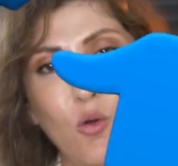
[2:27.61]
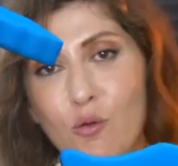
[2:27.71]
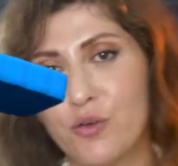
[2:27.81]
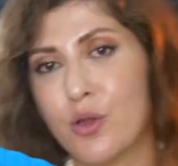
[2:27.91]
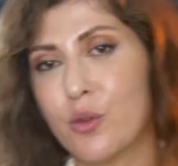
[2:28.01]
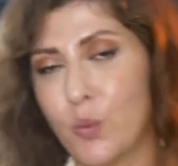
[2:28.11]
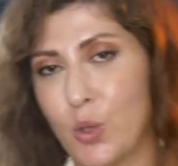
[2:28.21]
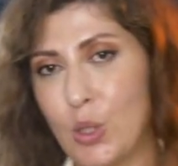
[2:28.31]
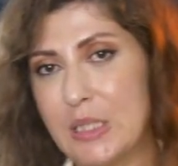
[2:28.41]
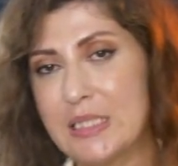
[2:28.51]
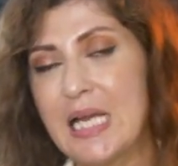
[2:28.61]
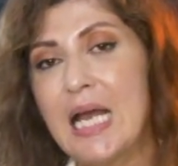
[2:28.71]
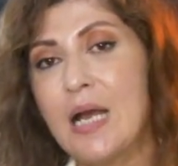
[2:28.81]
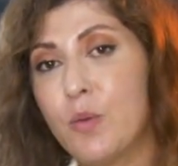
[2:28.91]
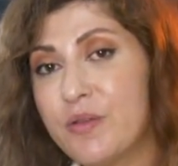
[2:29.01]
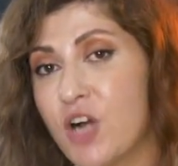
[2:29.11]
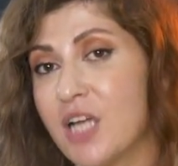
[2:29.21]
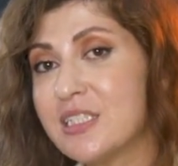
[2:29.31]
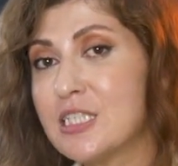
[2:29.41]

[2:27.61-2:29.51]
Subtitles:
over the world. We've got a